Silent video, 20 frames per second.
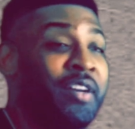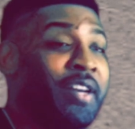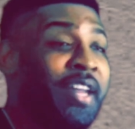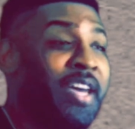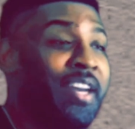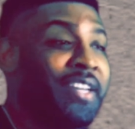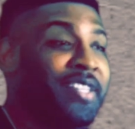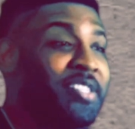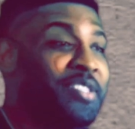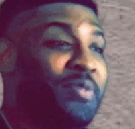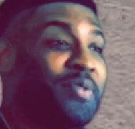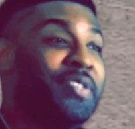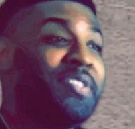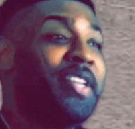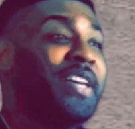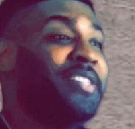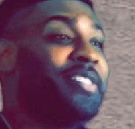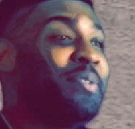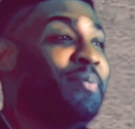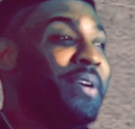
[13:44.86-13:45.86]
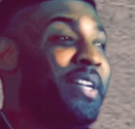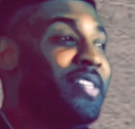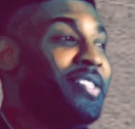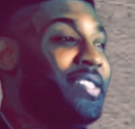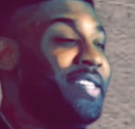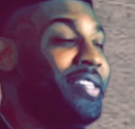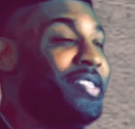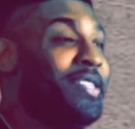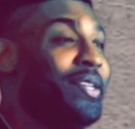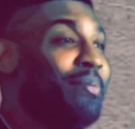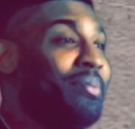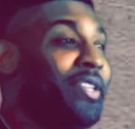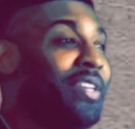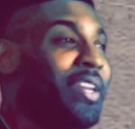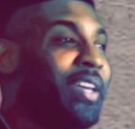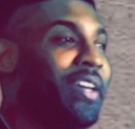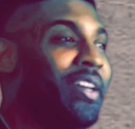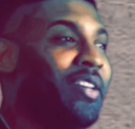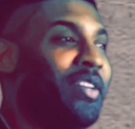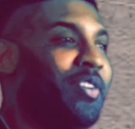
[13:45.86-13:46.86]
that into it's like somebody says something
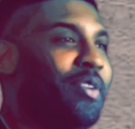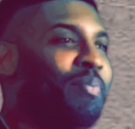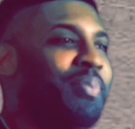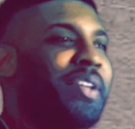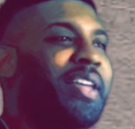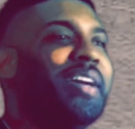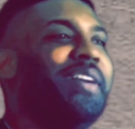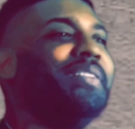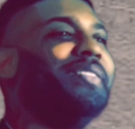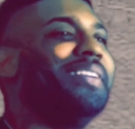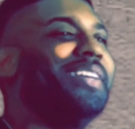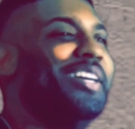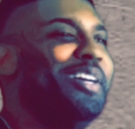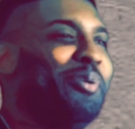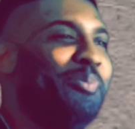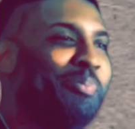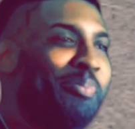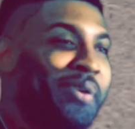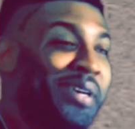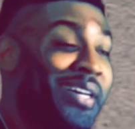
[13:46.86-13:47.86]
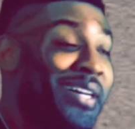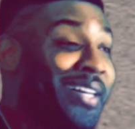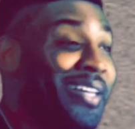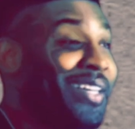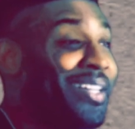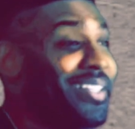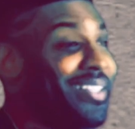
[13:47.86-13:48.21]
negative. You'd be like, "But."